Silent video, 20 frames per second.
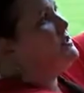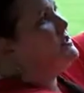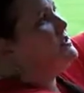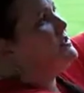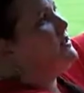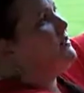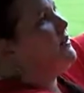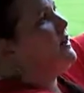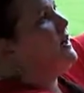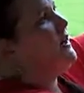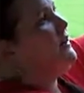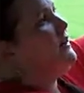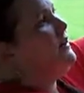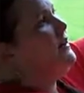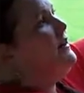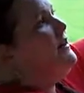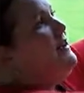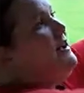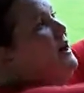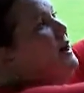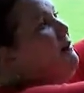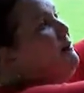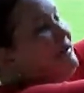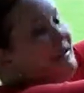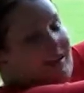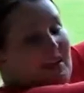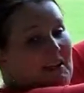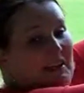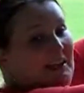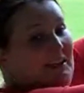can see right here.
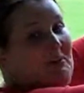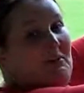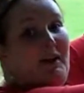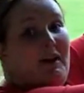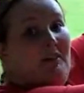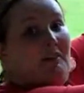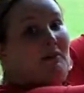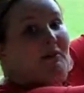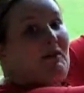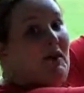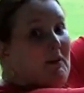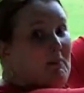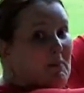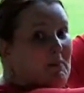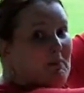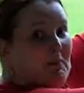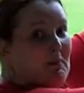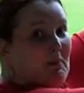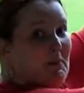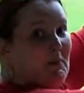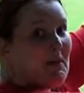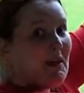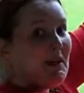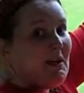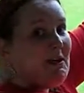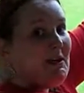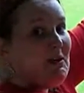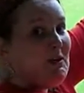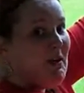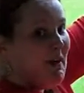But luckily we have a family member that
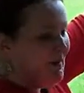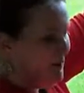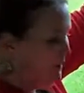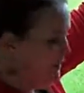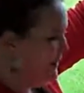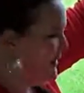can do that